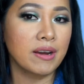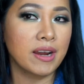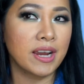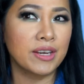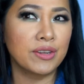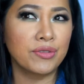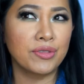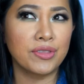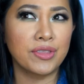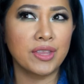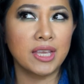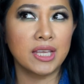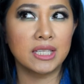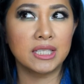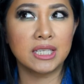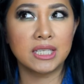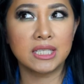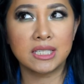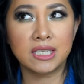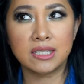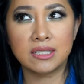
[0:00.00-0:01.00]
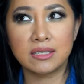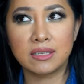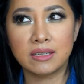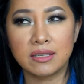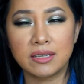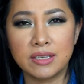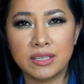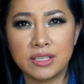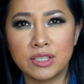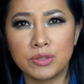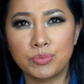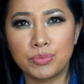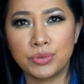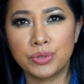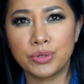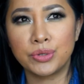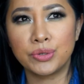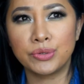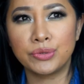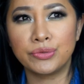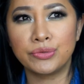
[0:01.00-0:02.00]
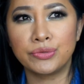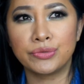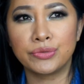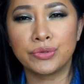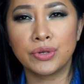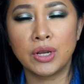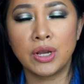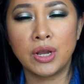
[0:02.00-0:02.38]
I don't think this is a kiss proof